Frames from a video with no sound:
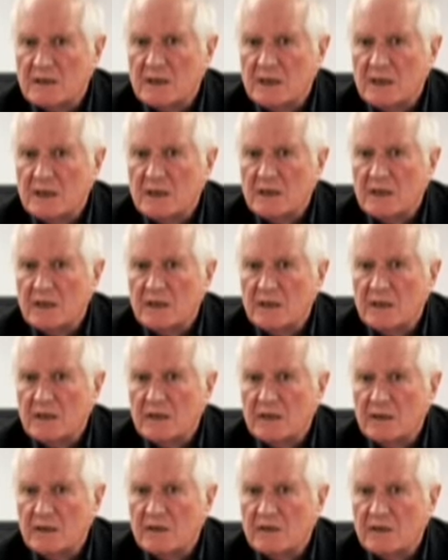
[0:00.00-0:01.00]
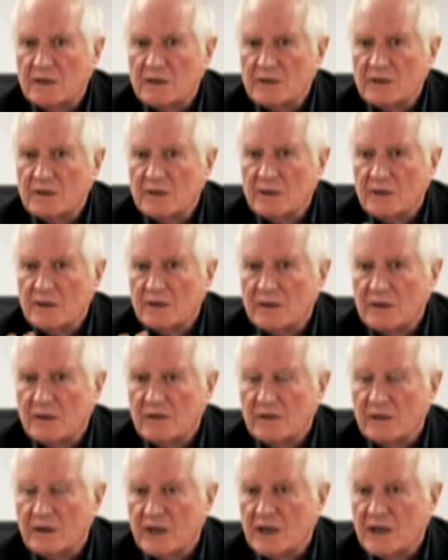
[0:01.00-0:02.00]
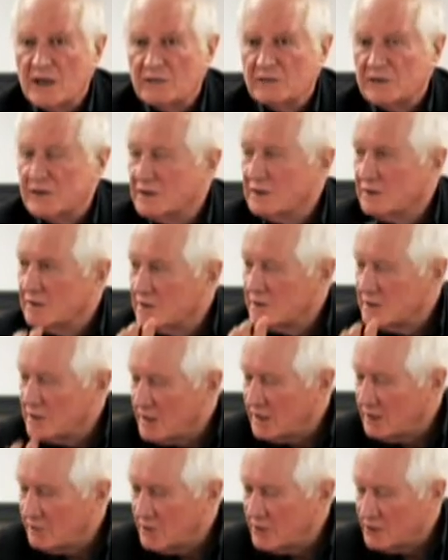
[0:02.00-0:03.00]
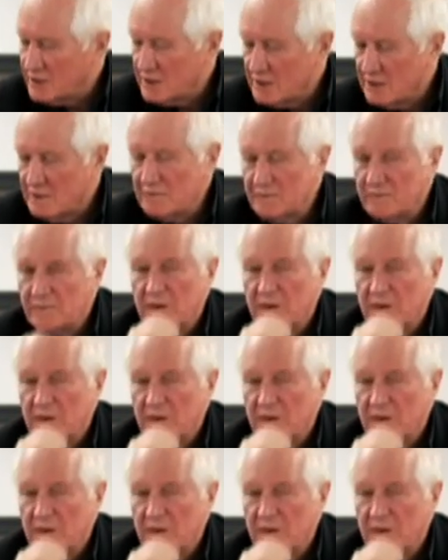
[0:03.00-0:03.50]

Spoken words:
the unions looking after television